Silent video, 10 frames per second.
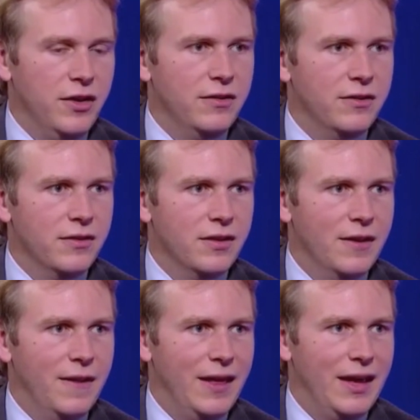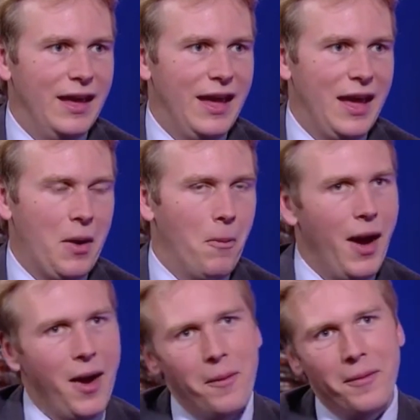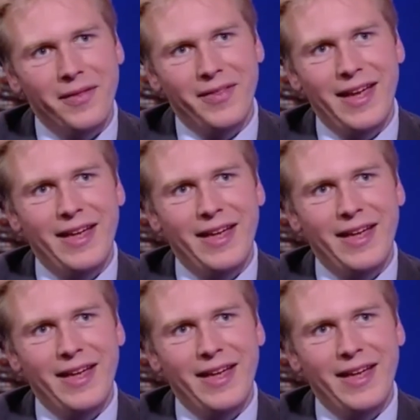They abolished the royal family in Yugoslavia.